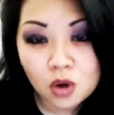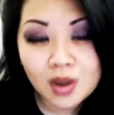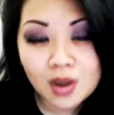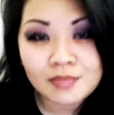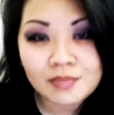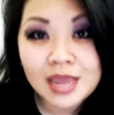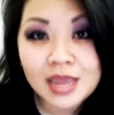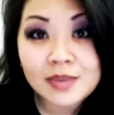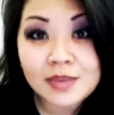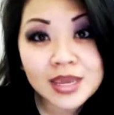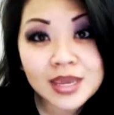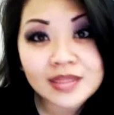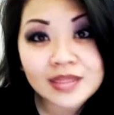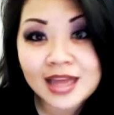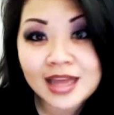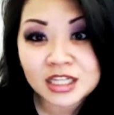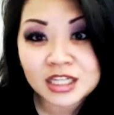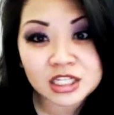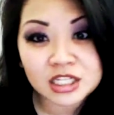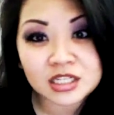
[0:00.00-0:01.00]
And maybe
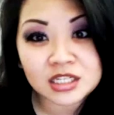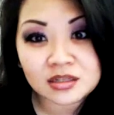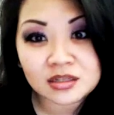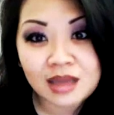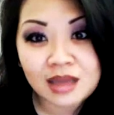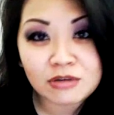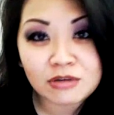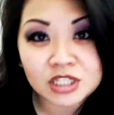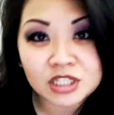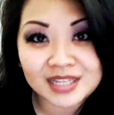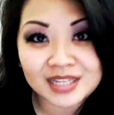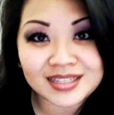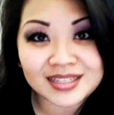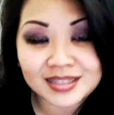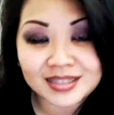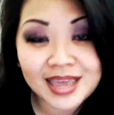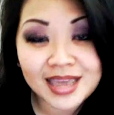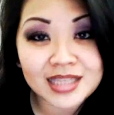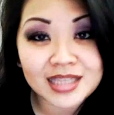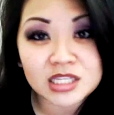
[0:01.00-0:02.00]
that was just
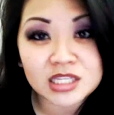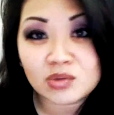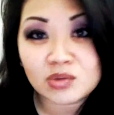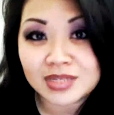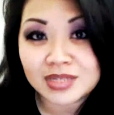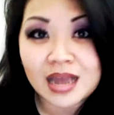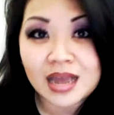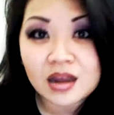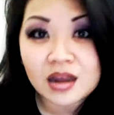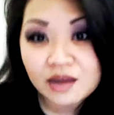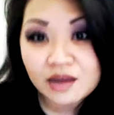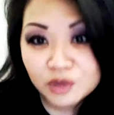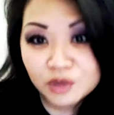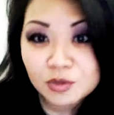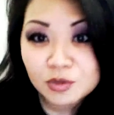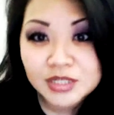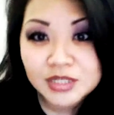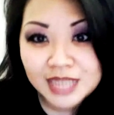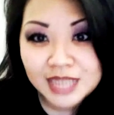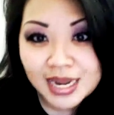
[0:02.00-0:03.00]
his case. He was not
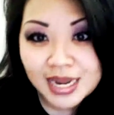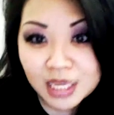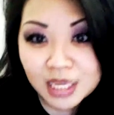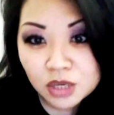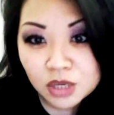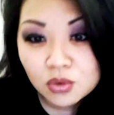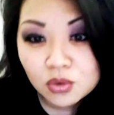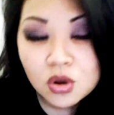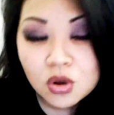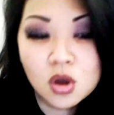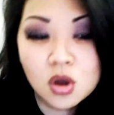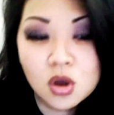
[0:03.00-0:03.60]
comfortable telling you,